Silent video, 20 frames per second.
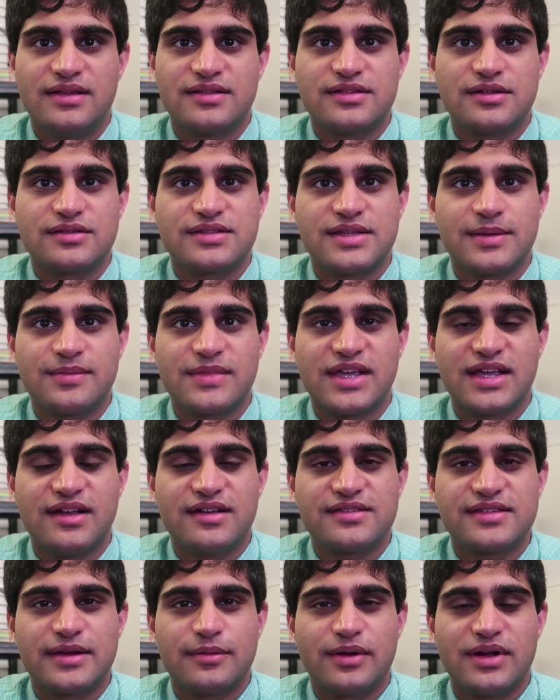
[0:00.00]
So something
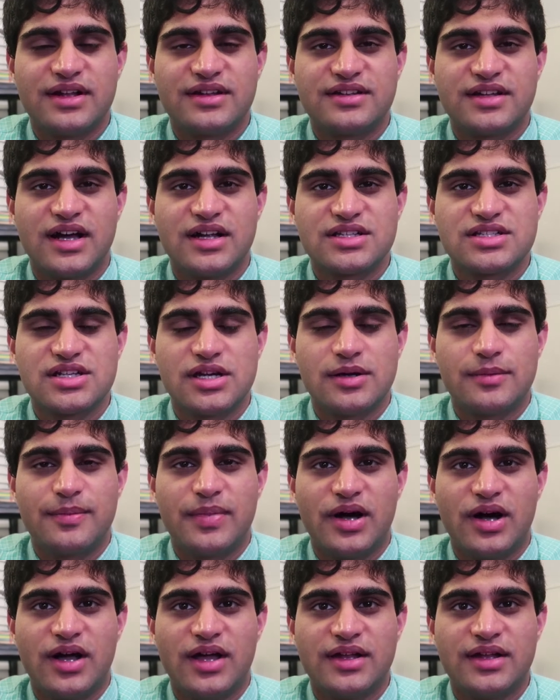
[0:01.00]
else I want to touch
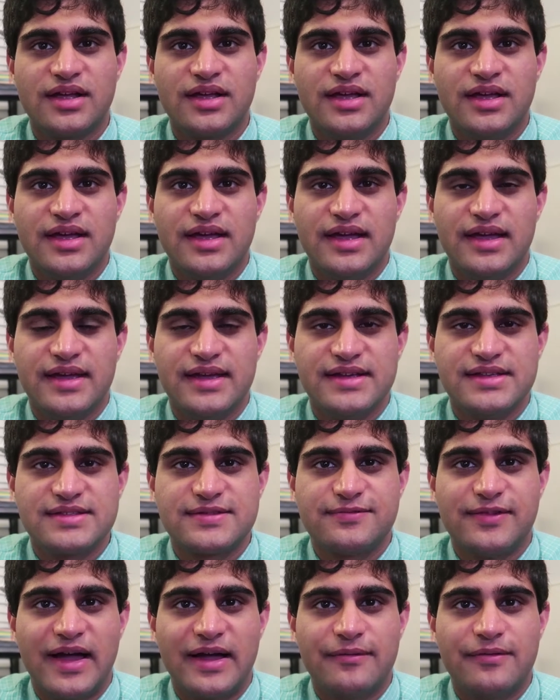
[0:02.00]
up on
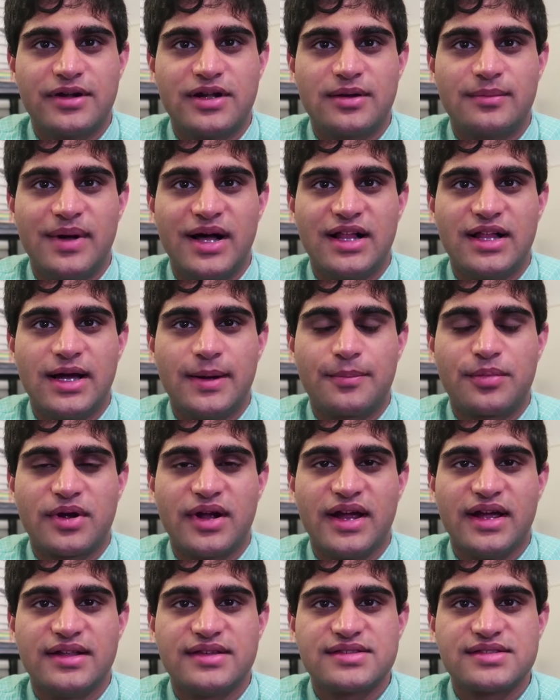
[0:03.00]
is 500-mile
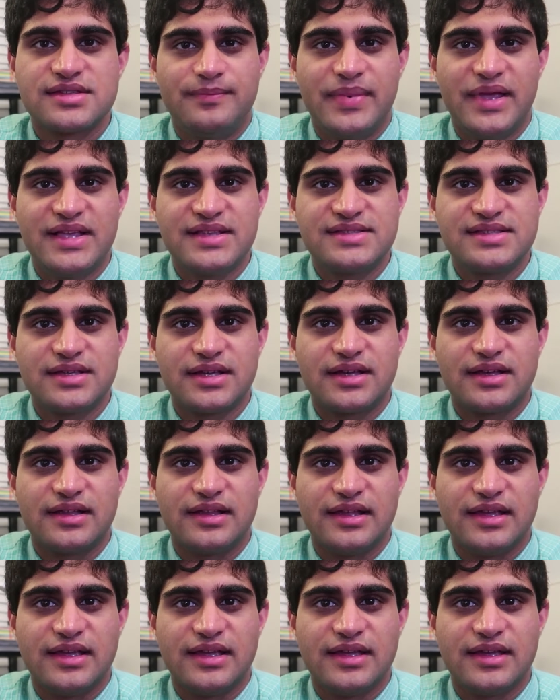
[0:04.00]
upgrades.
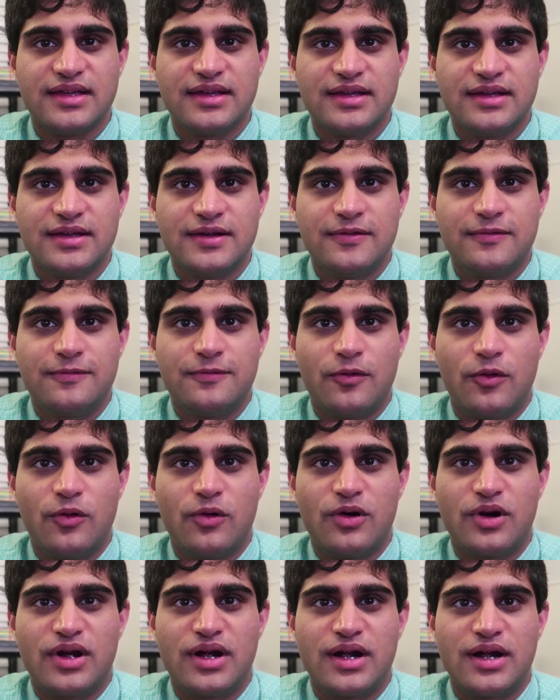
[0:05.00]
Basically,
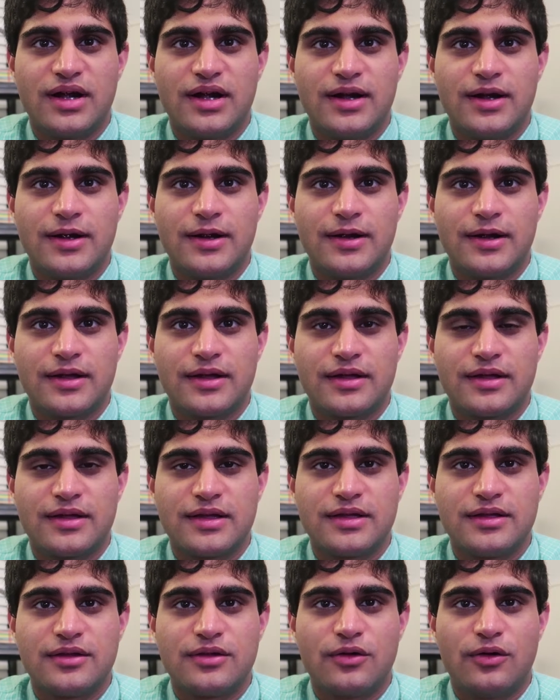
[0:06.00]
for
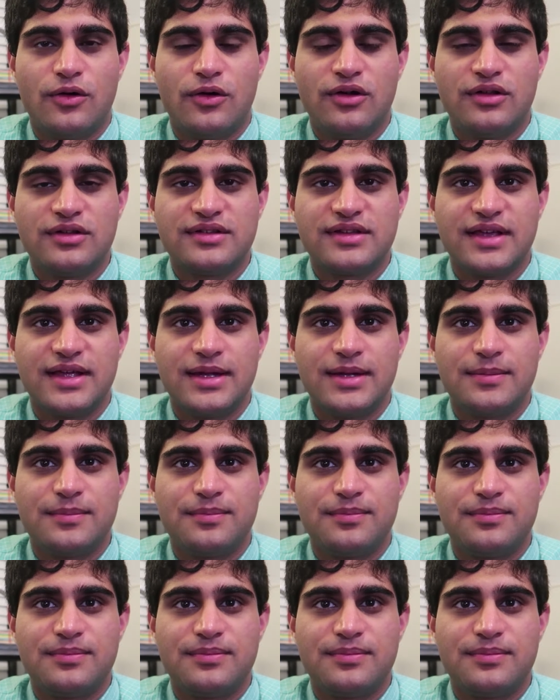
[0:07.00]
gold and